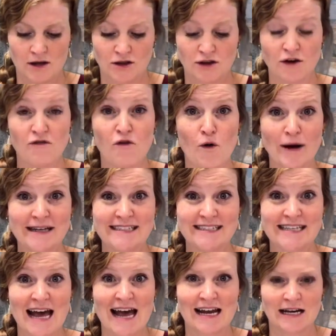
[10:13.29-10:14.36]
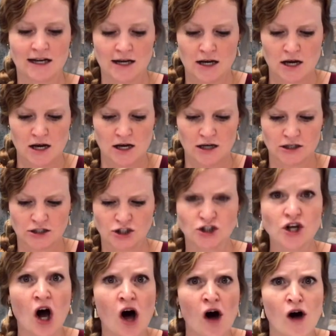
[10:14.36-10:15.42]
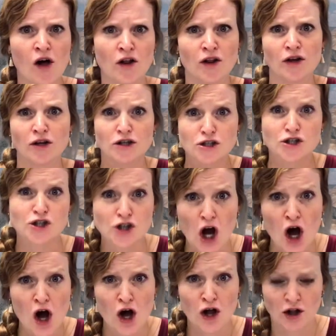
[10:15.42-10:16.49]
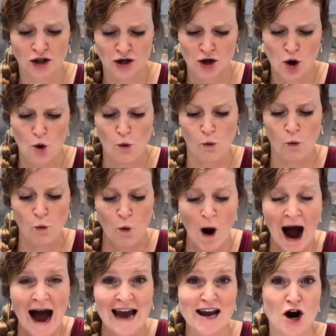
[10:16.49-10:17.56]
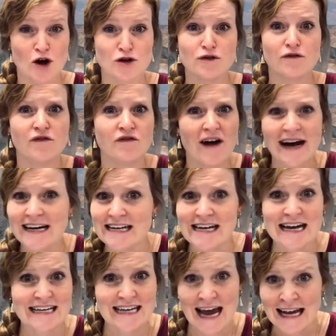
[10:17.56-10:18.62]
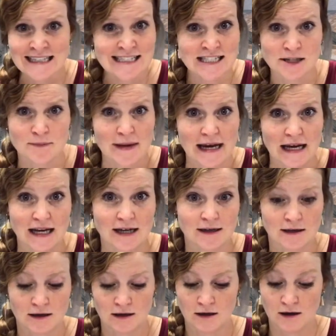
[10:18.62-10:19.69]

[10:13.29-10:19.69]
The voice said, "Saul, Saul, why are you fighting against me?"